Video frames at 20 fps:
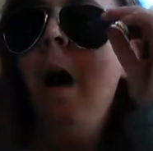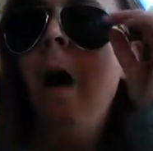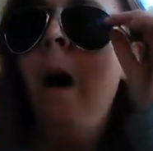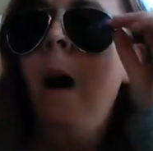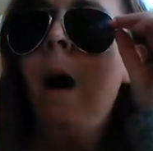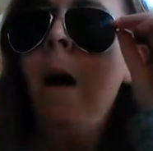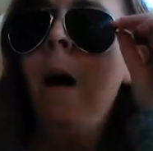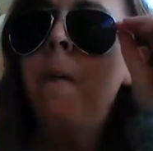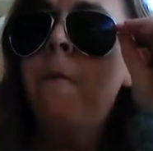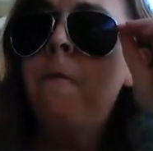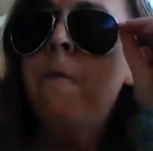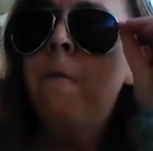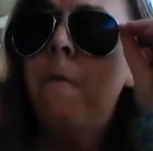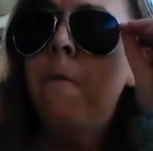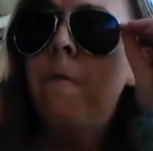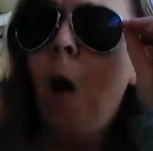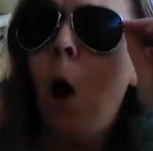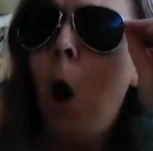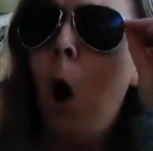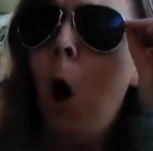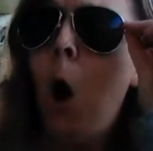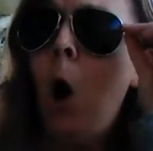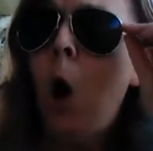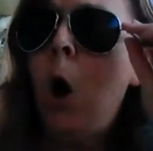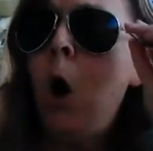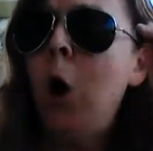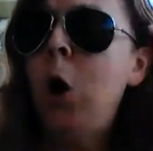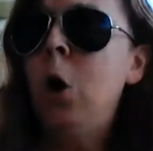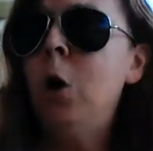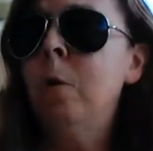A
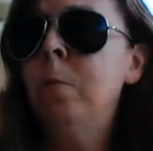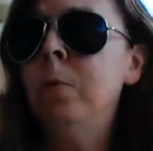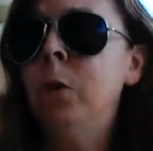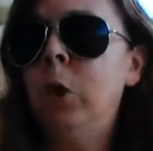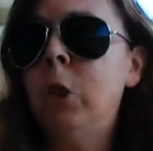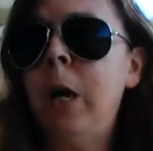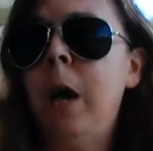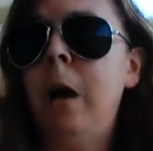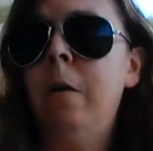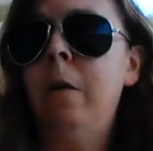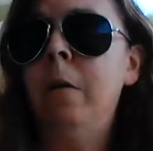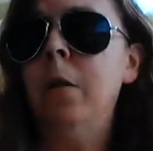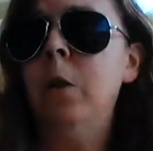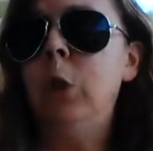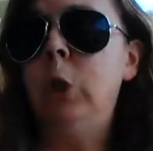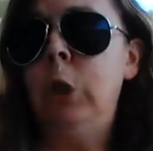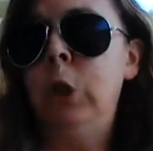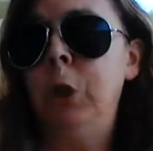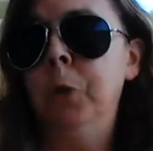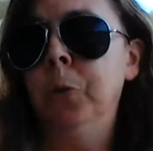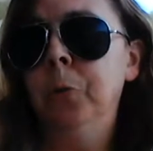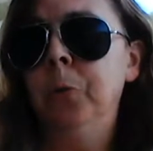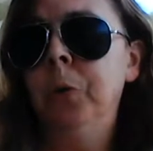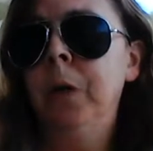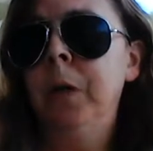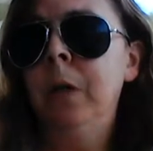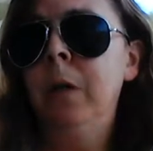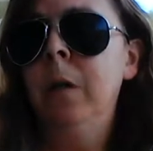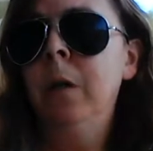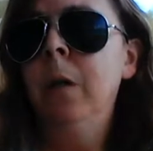farm, shouted the
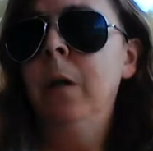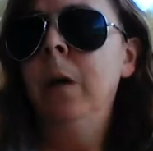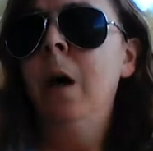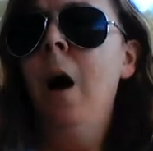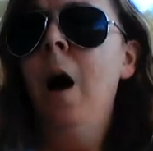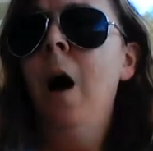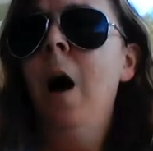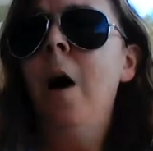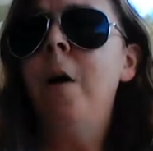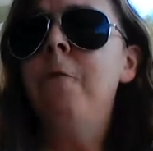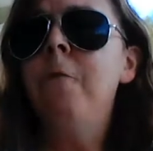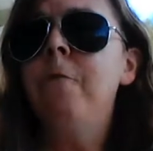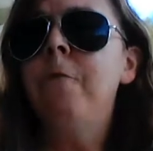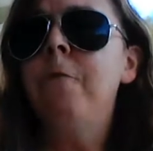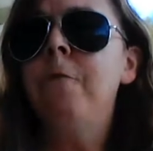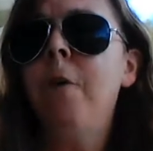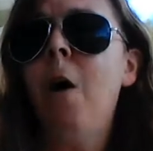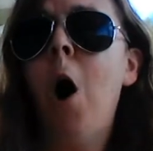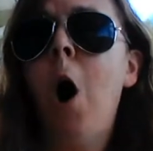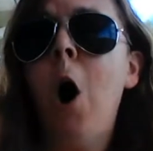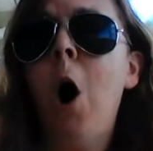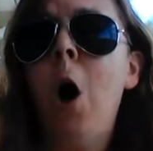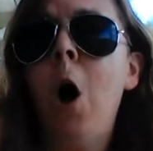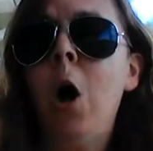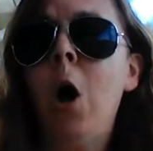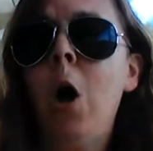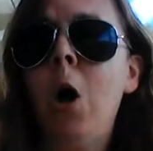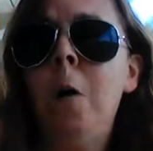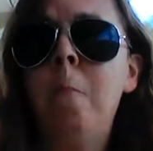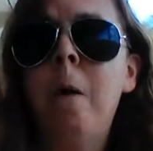children. A
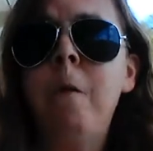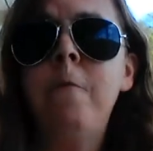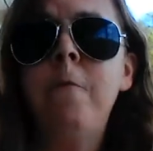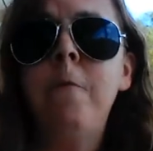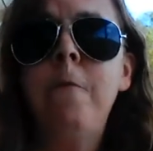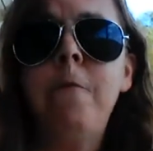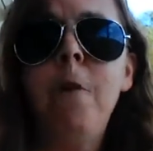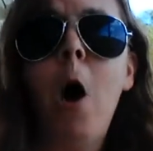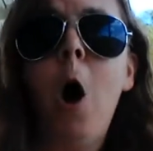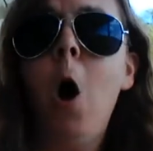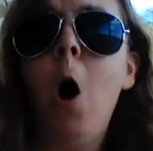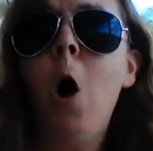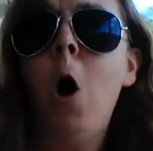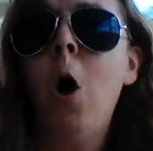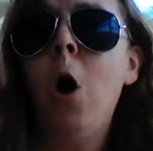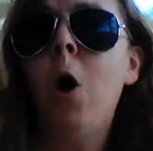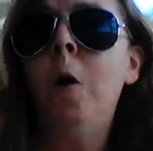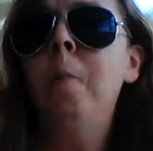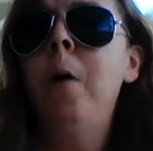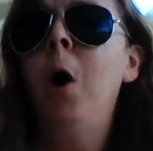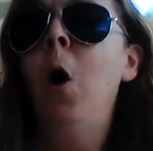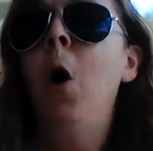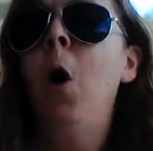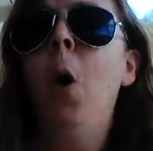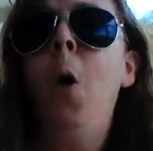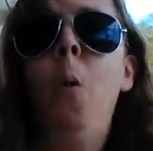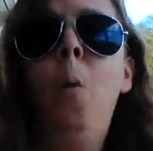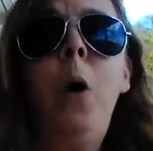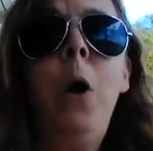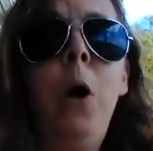farm, a farm.
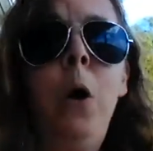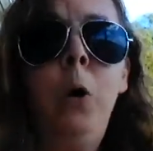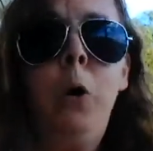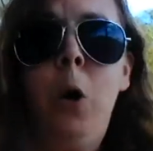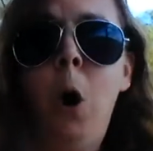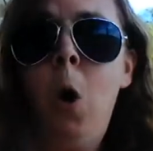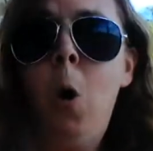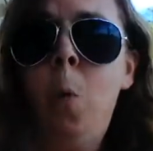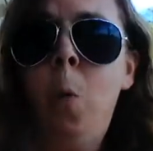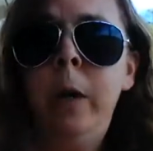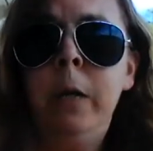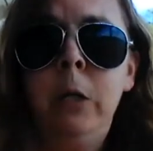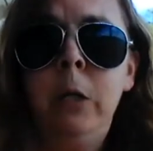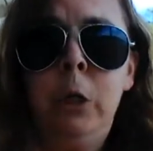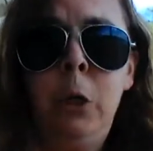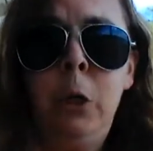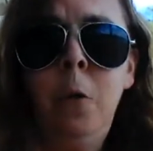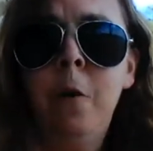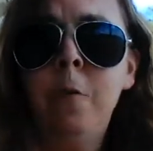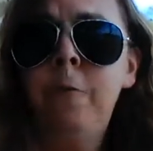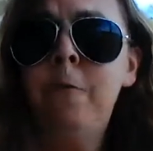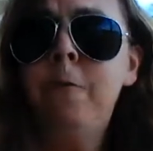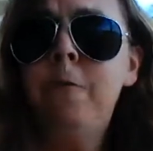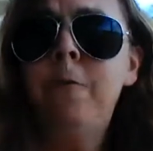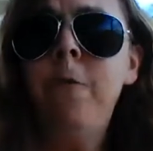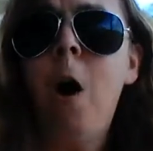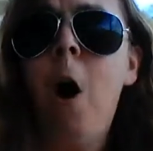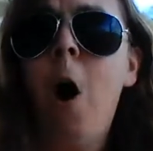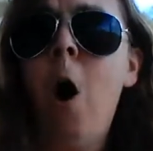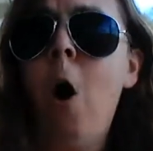We're going to a
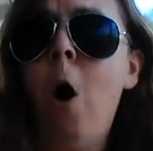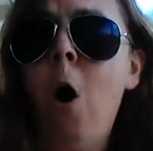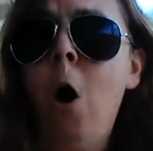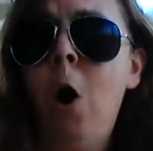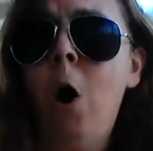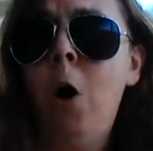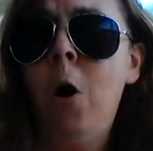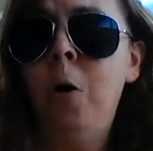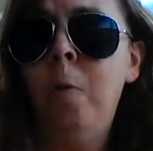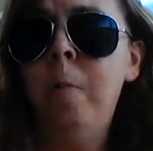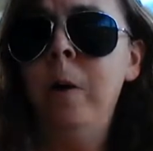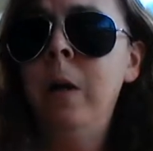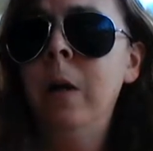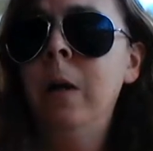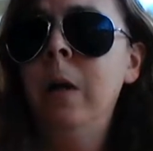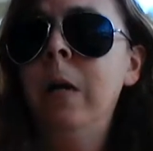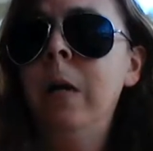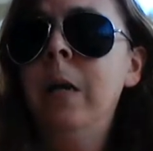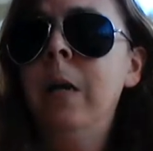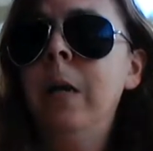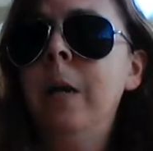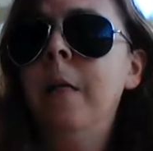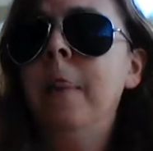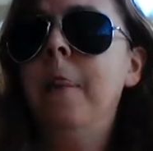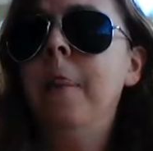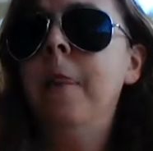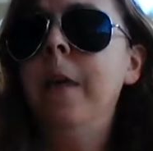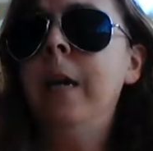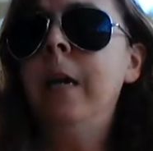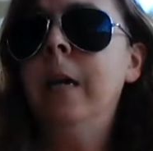farm.
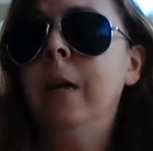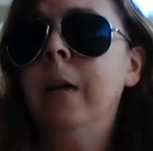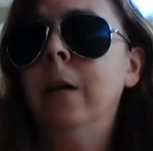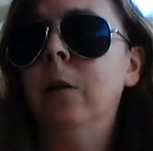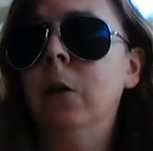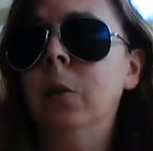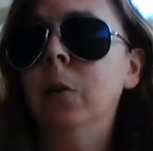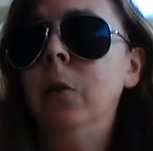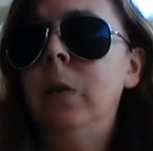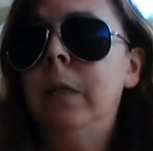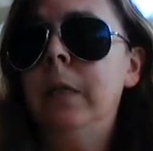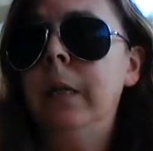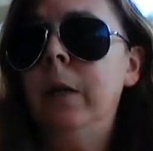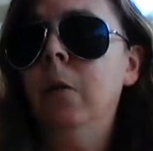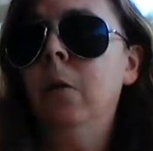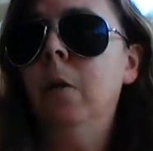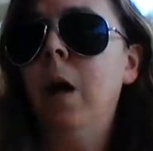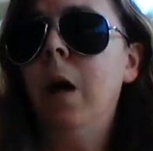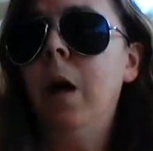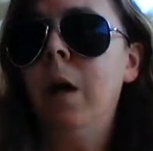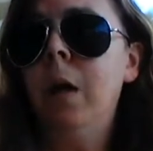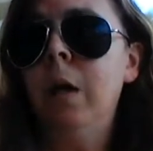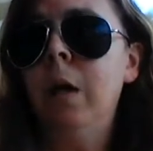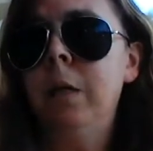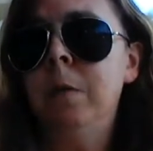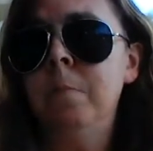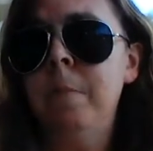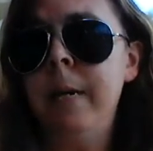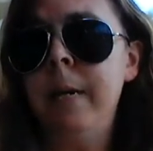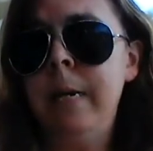Then Lucille
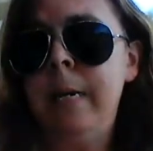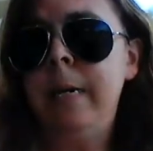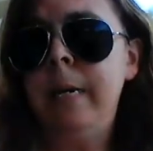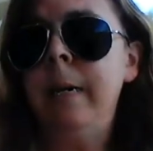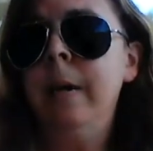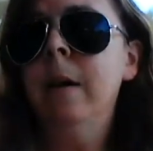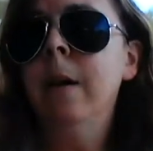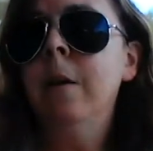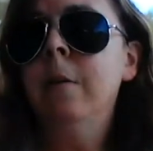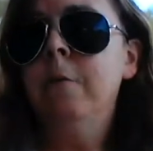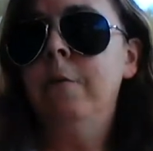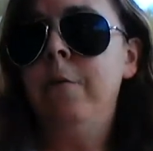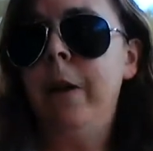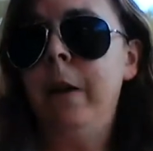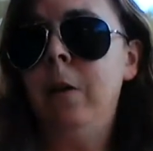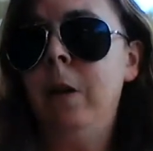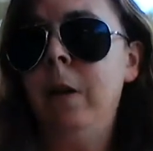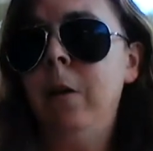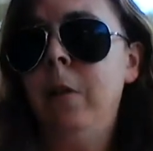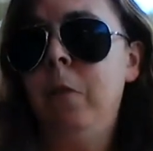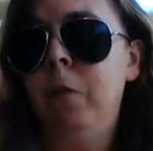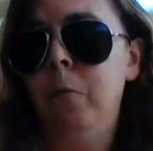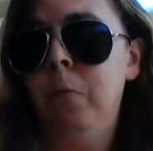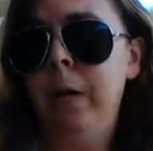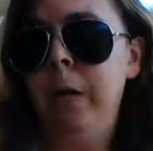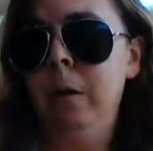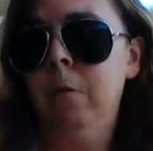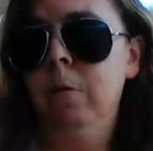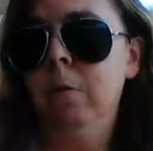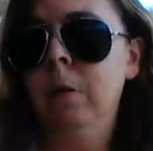hugged me, very
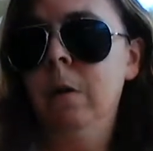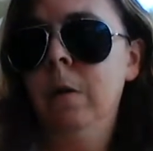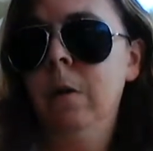thrilled